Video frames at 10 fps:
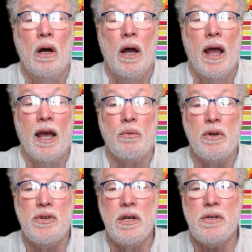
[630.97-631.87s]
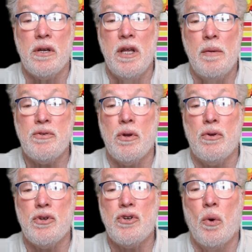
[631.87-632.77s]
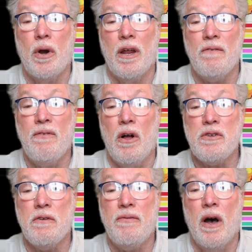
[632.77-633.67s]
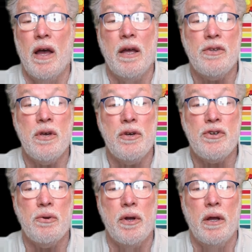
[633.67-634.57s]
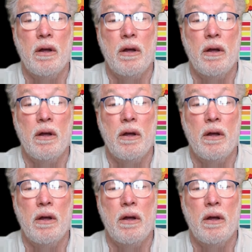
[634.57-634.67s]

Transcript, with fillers: and resist attempts to distort and falsify its history.